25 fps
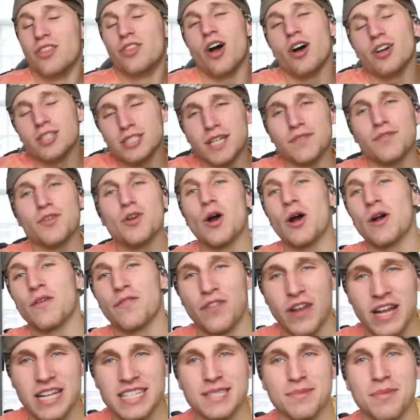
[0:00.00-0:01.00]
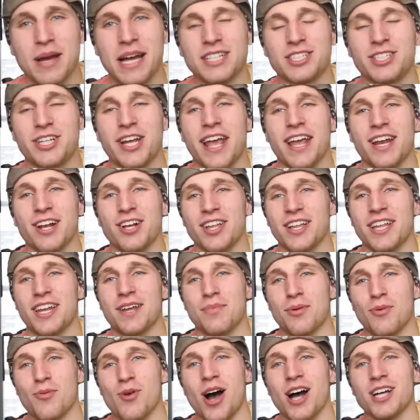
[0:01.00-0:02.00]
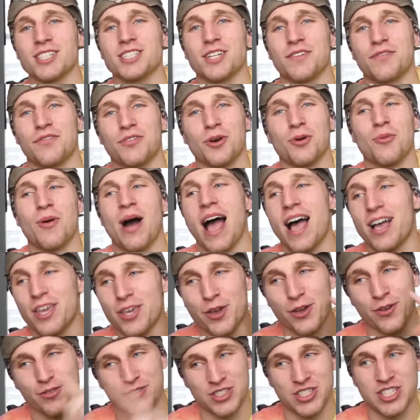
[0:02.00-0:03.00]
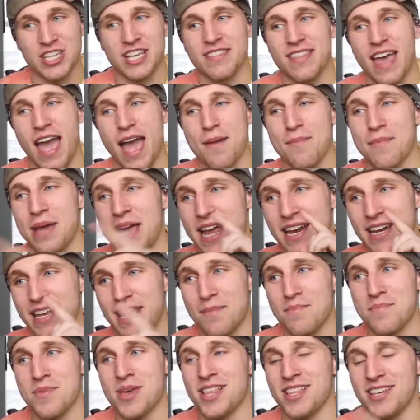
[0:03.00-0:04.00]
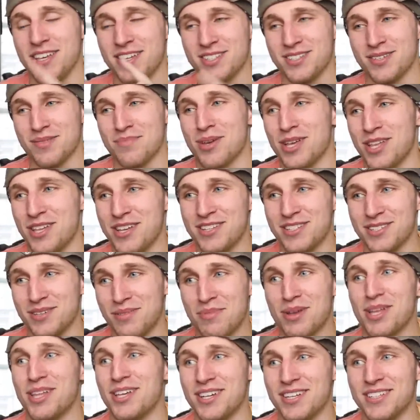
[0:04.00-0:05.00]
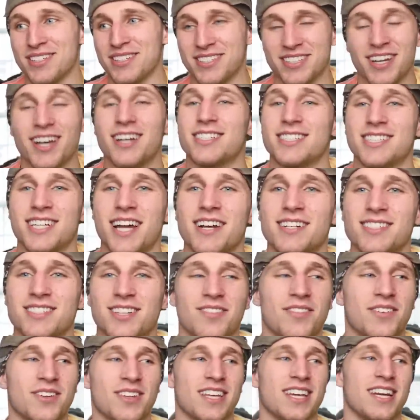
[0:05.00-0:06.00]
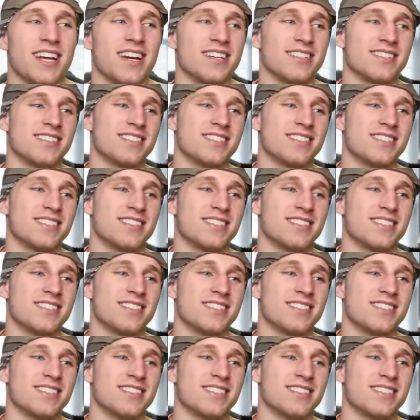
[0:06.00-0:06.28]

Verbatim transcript: Those of you who are fans of my channel and have been watching for a while, you've seen that man get millions and millions and millions of touchdowns over the years.